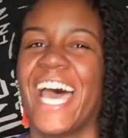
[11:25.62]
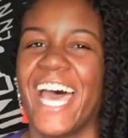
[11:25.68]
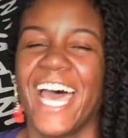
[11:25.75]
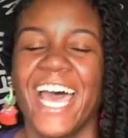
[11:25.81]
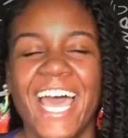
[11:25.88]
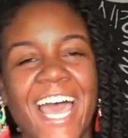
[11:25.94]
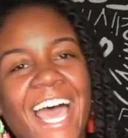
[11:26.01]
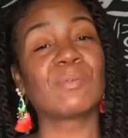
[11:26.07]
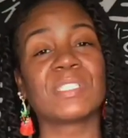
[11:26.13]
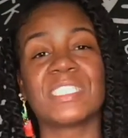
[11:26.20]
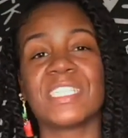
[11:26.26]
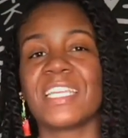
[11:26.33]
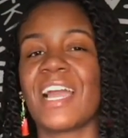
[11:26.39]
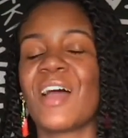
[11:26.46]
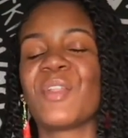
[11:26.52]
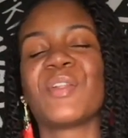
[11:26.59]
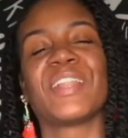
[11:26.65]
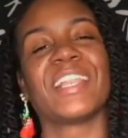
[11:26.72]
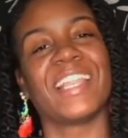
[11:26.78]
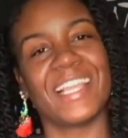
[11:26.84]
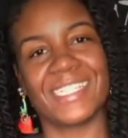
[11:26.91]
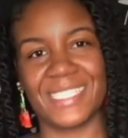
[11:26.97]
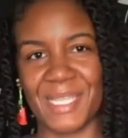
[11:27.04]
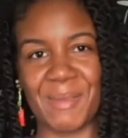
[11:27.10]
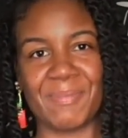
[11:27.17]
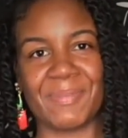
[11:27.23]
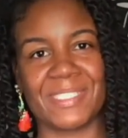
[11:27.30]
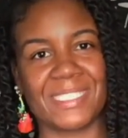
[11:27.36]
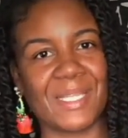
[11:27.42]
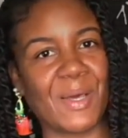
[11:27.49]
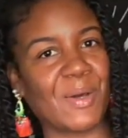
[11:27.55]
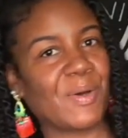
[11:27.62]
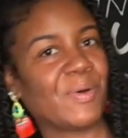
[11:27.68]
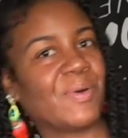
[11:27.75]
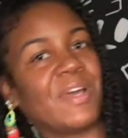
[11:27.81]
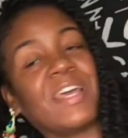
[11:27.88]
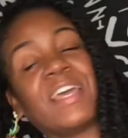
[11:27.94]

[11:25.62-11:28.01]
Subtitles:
I'll see y'all on the next episode.